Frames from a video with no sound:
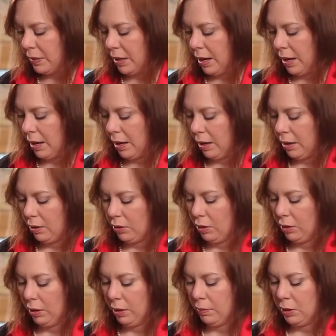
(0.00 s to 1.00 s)
and
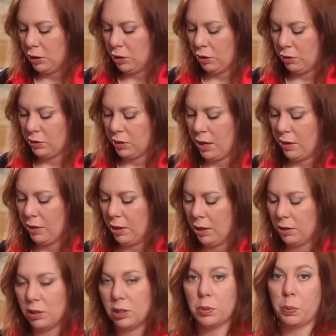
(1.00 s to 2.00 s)
the lemon juice and
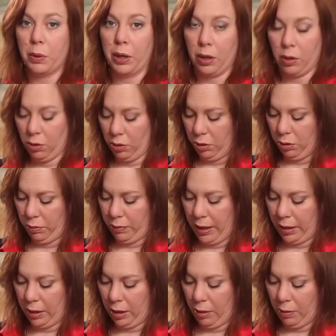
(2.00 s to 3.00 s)
then sprinkle the
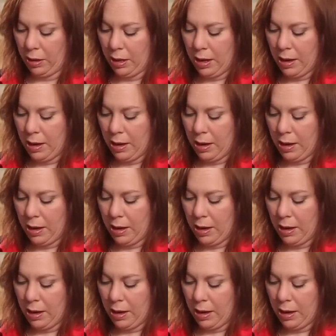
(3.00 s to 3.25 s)
oregano.